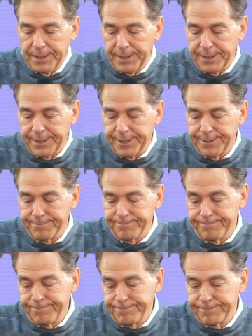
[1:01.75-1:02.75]

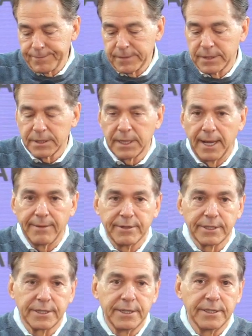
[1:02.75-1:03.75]
Um, it's kind of a
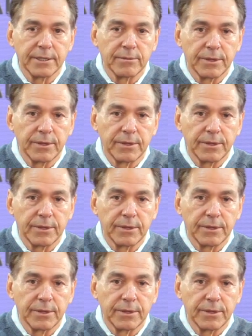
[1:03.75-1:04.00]
season